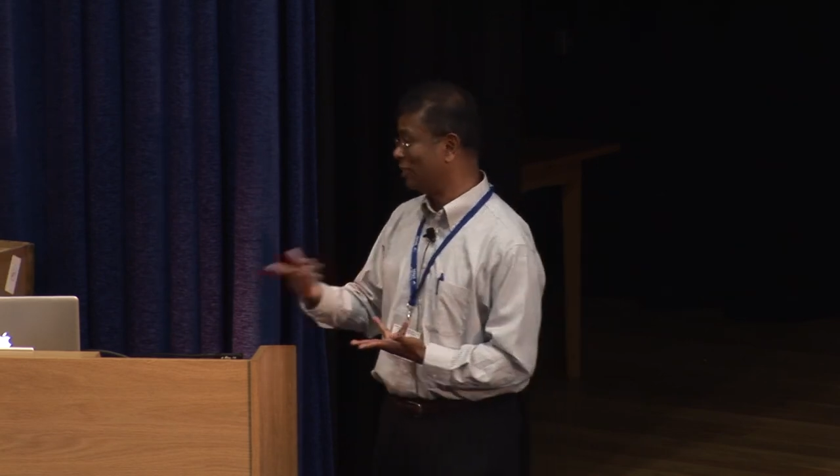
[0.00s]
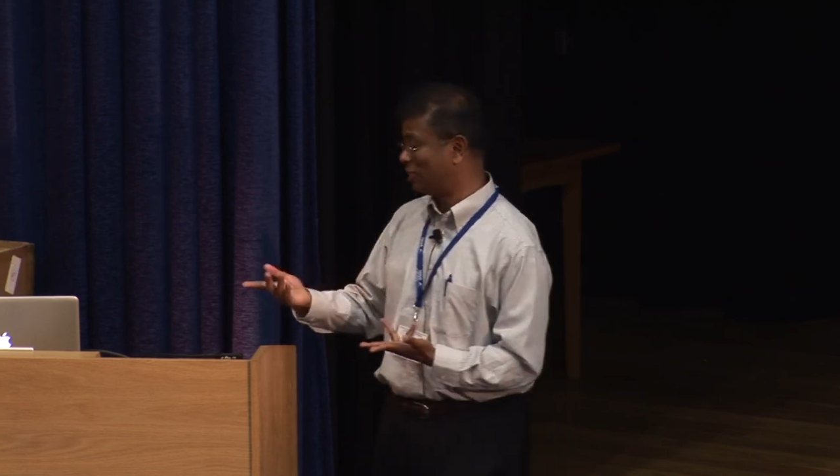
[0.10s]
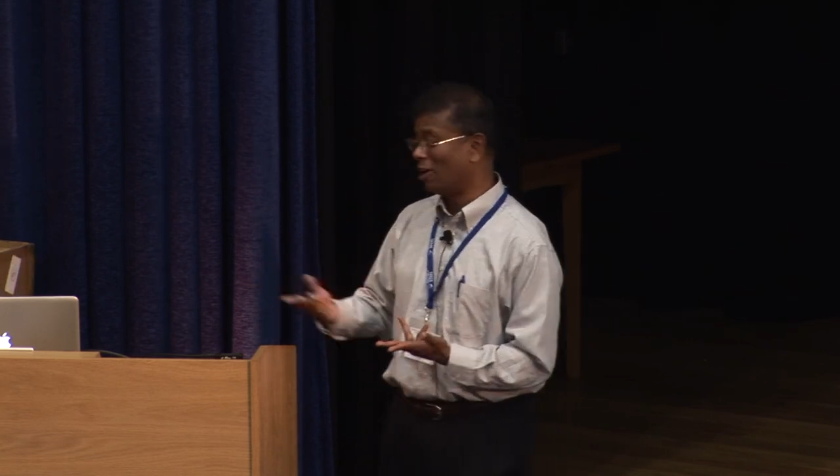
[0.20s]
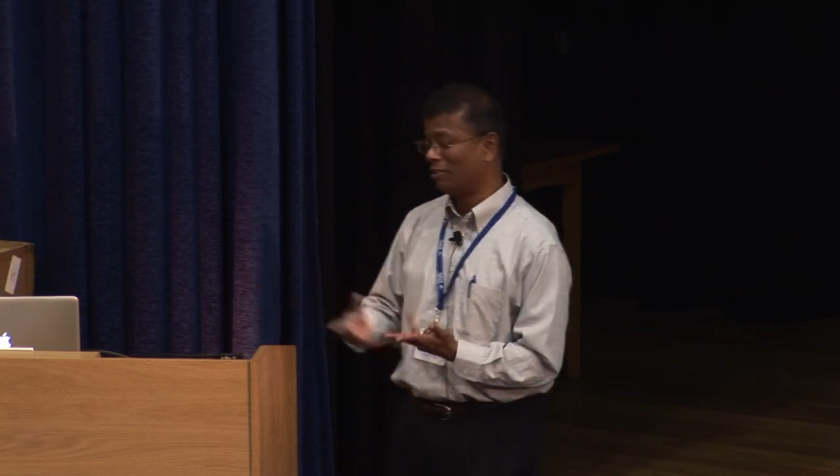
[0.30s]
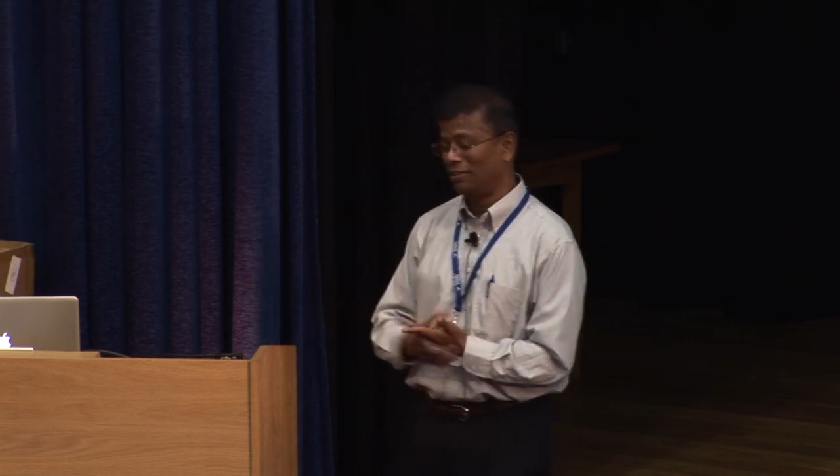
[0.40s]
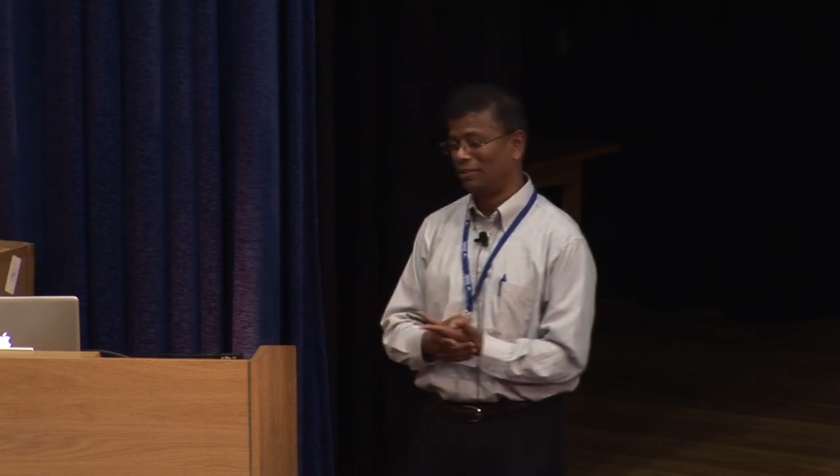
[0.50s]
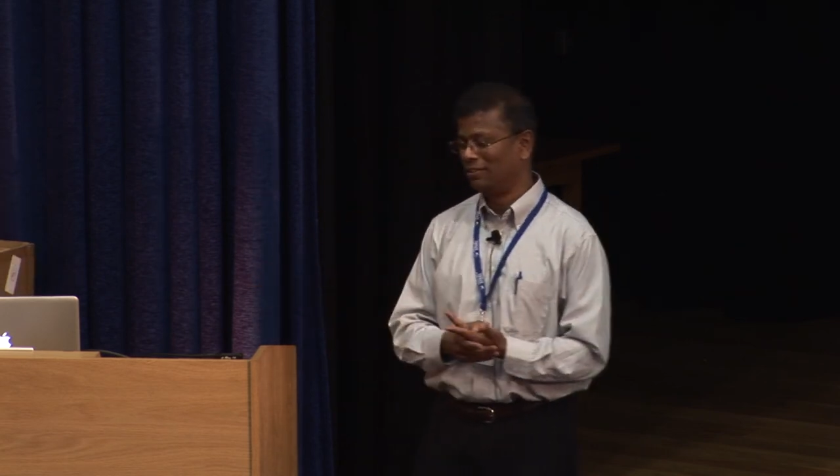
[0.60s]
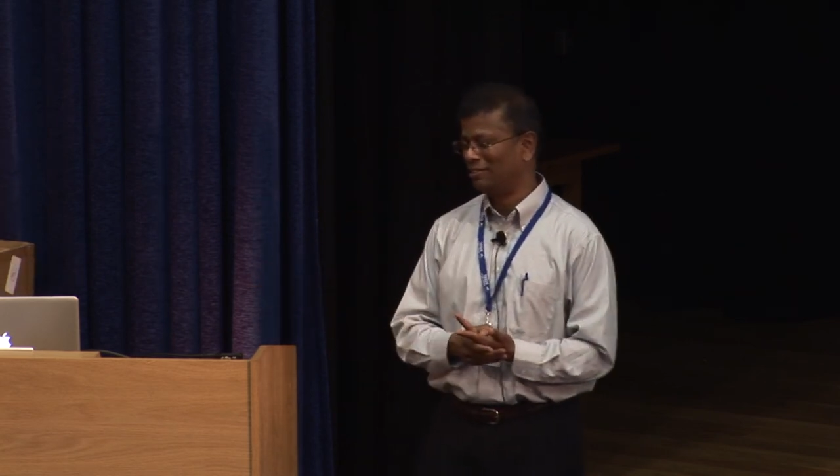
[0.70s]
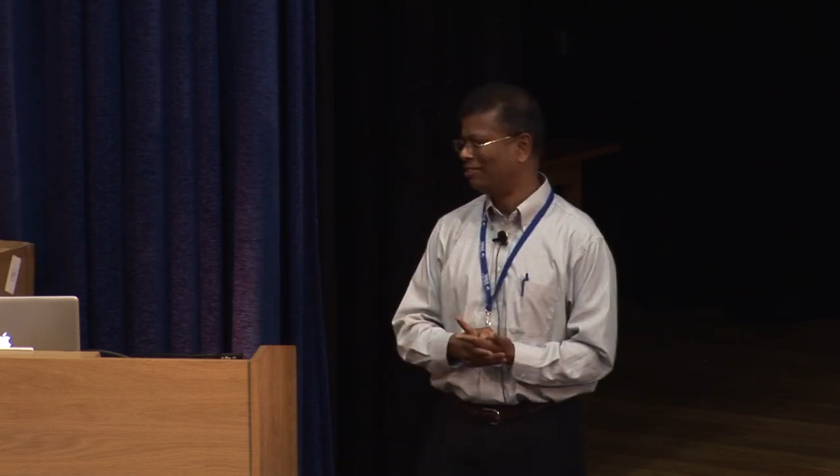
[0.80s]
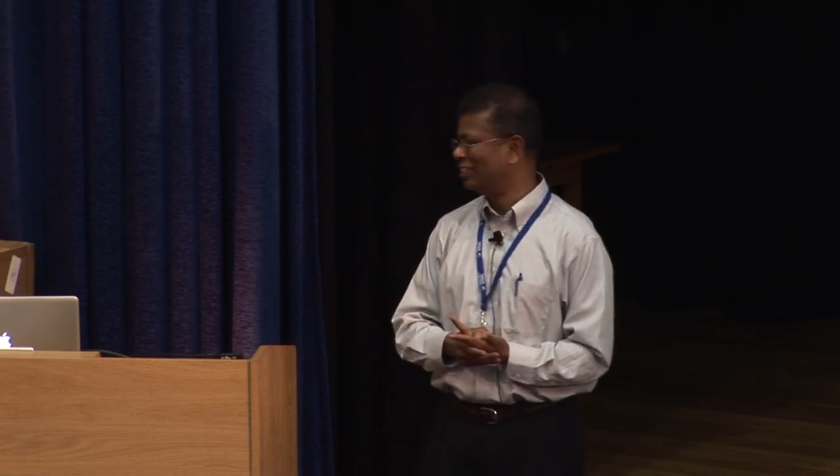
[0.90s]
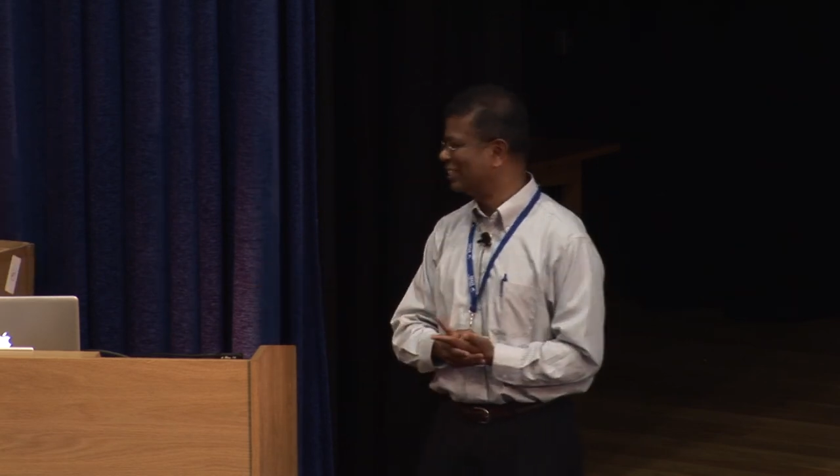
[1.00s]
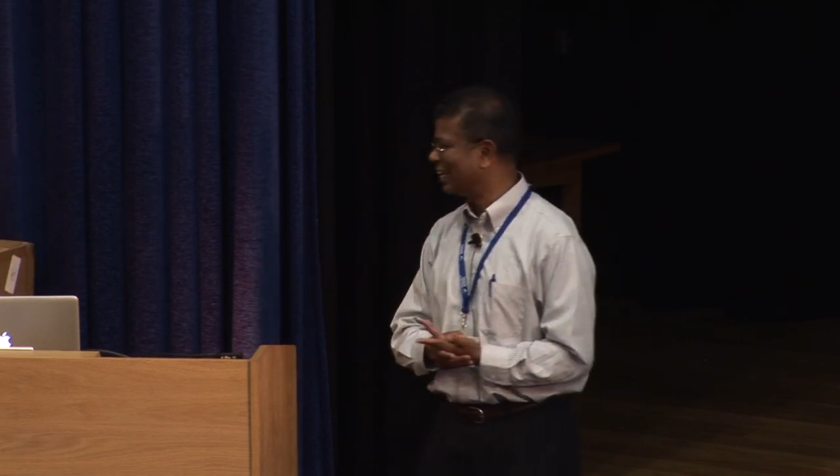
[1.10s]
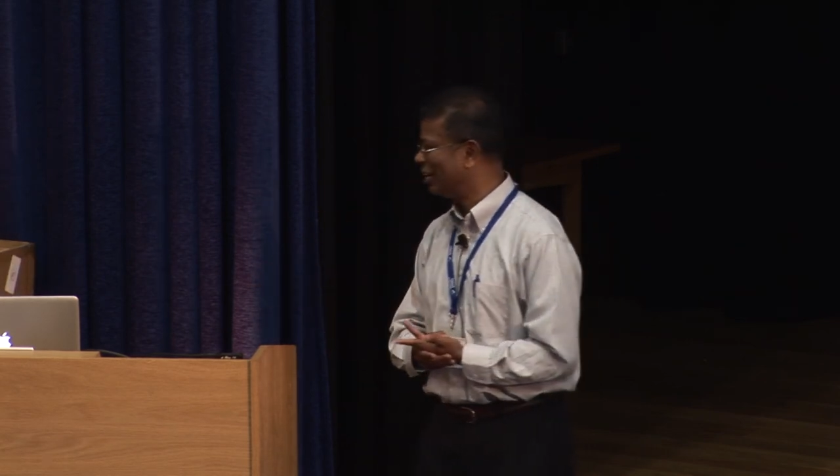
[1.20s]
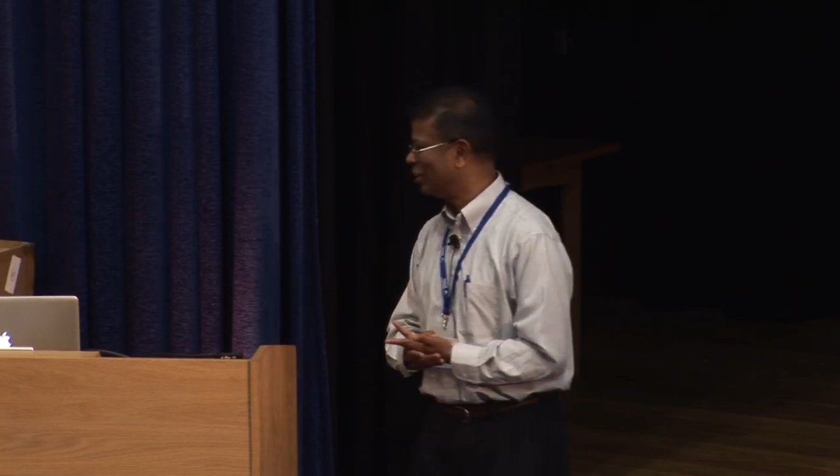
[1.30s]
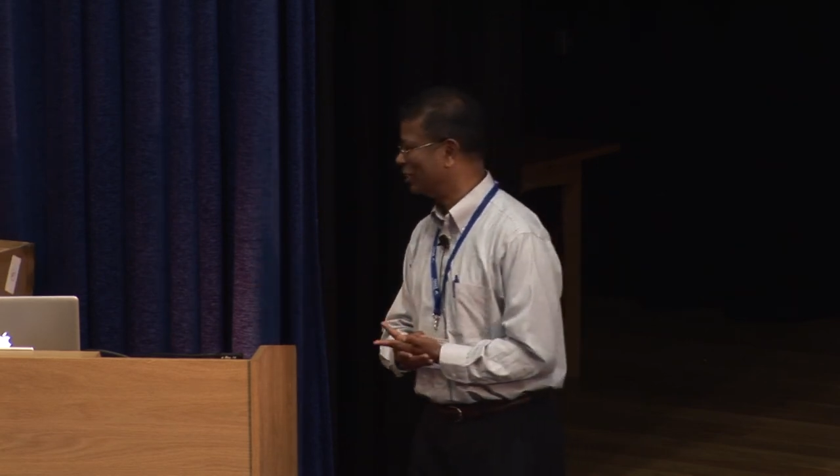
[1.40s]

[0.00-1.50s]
dissolve. What's the second